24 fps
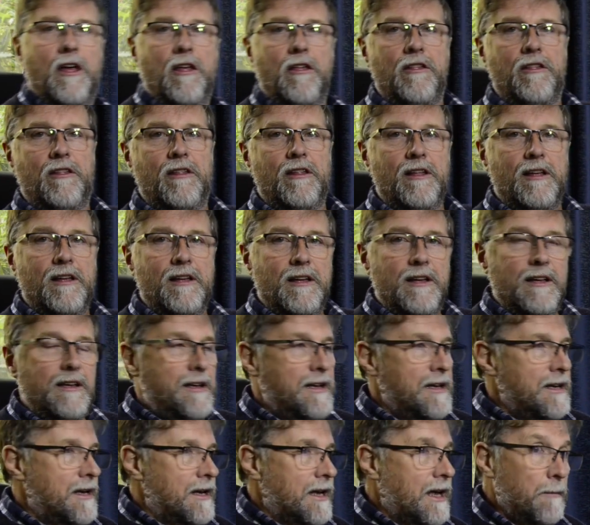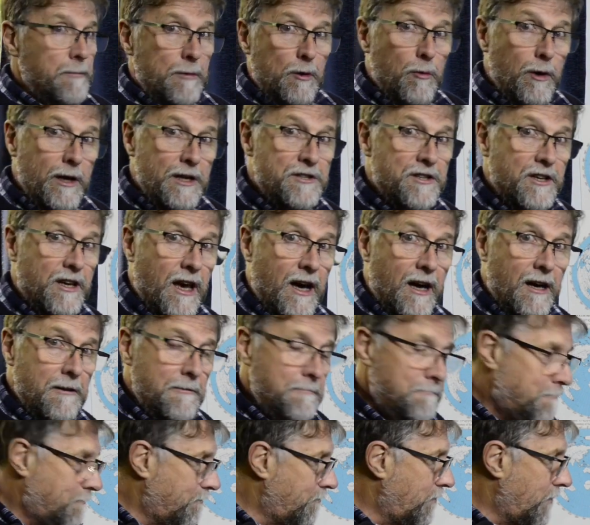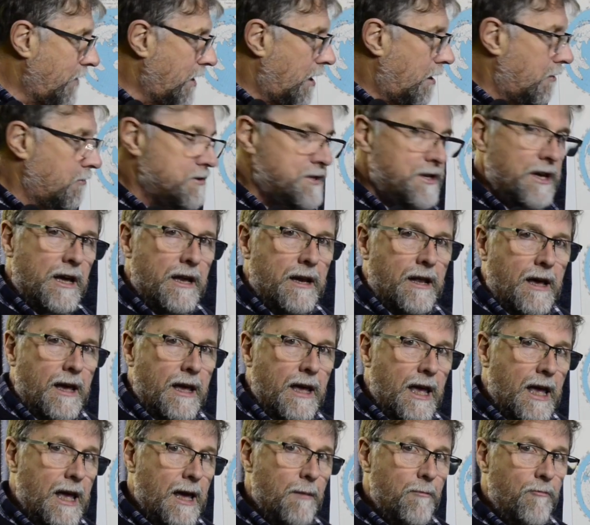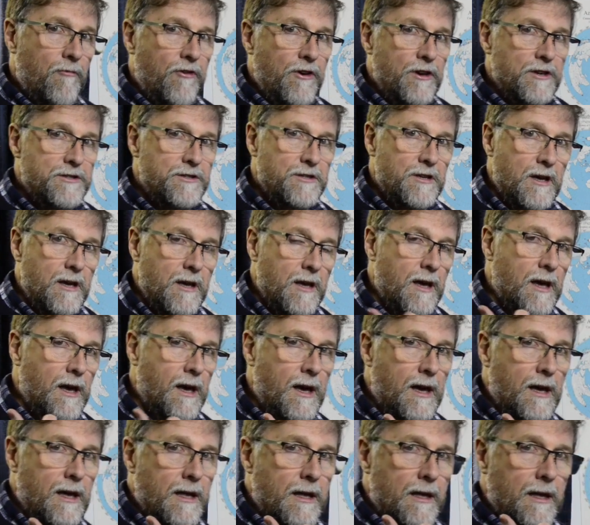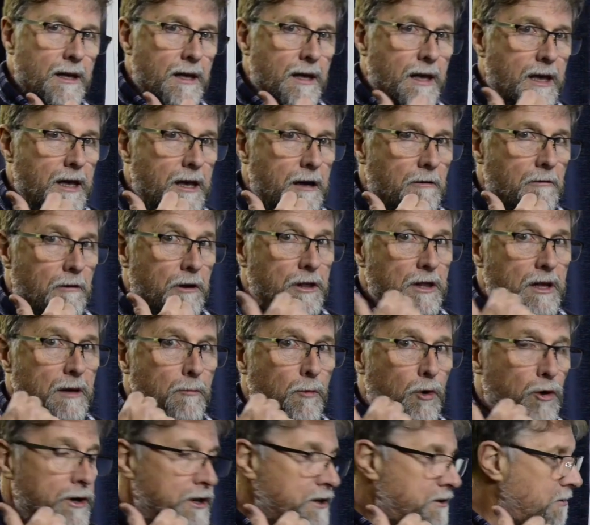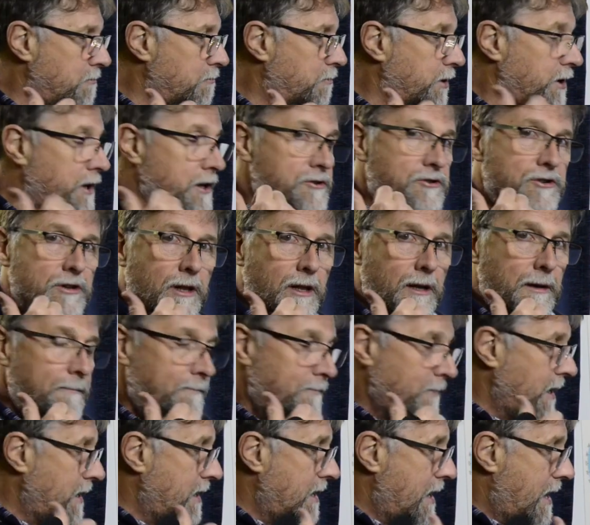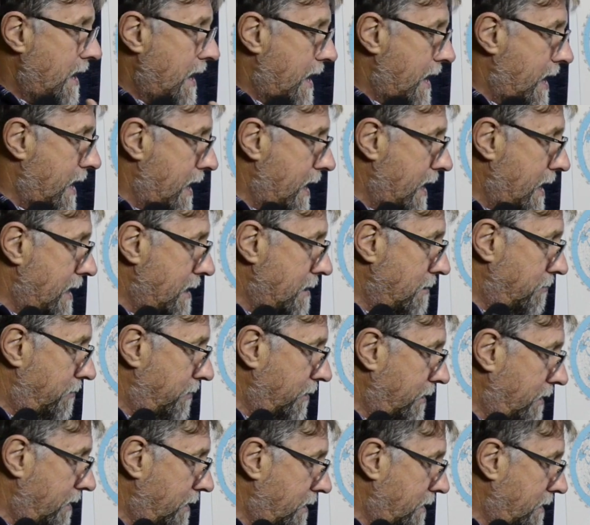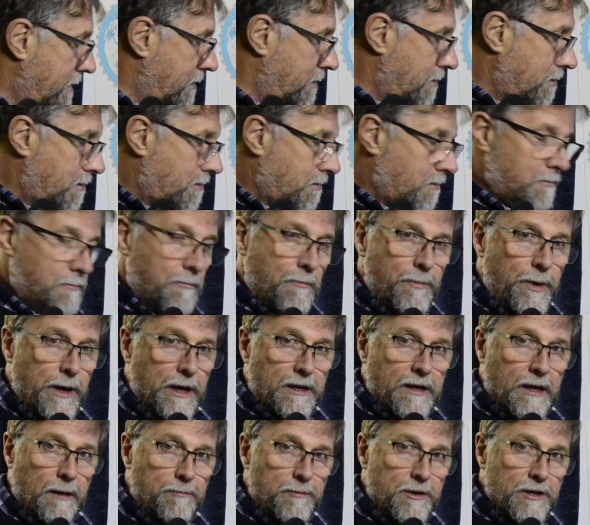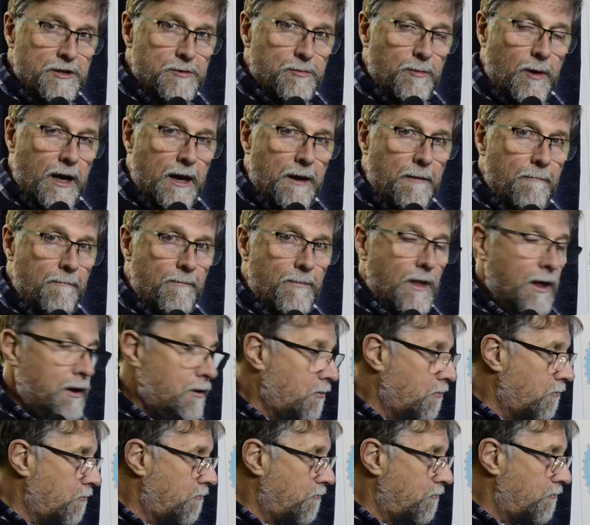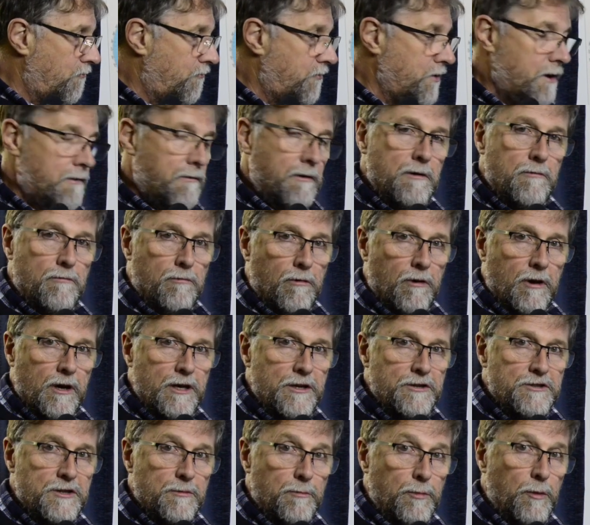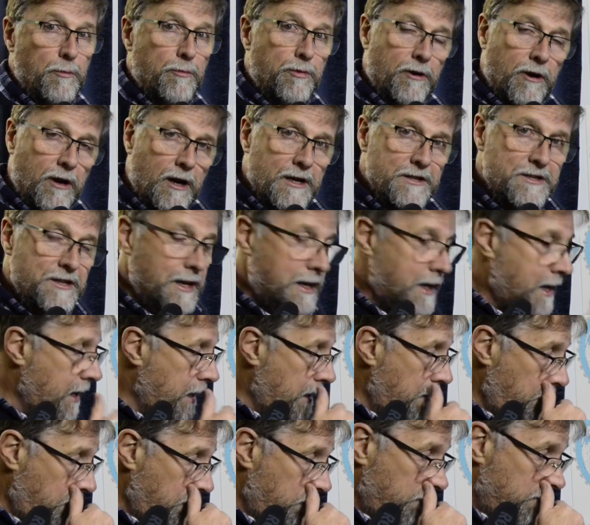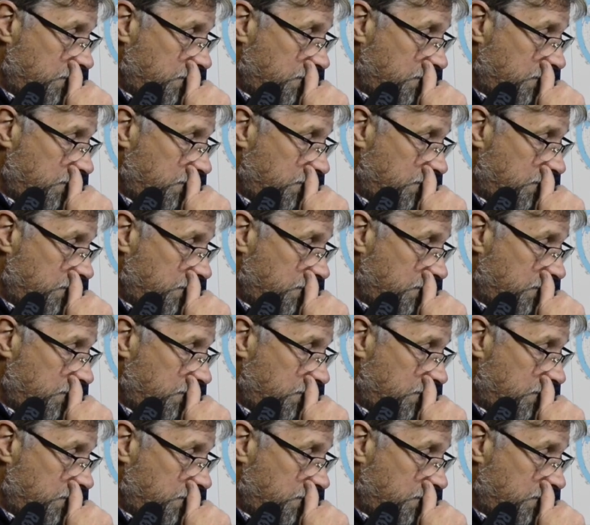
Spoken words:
a couple of weeks ago, I was at a hamfest here on the Mornington Peninsula and picked up this one. Very reasonable price again,